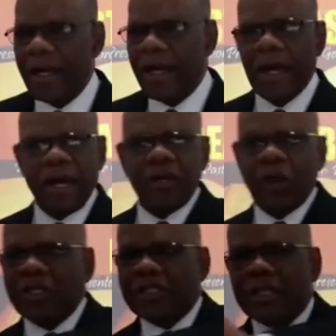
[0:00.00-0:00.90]
are
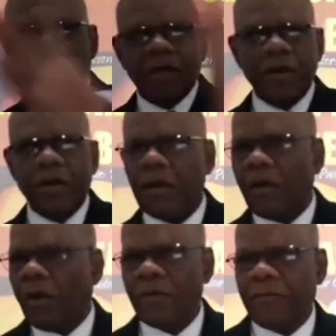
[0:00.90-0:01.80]
not
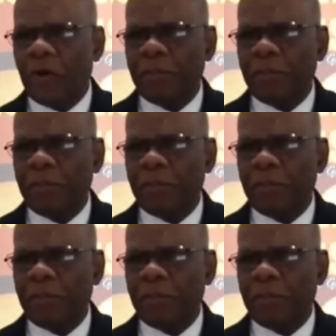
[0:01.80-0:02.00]
all 4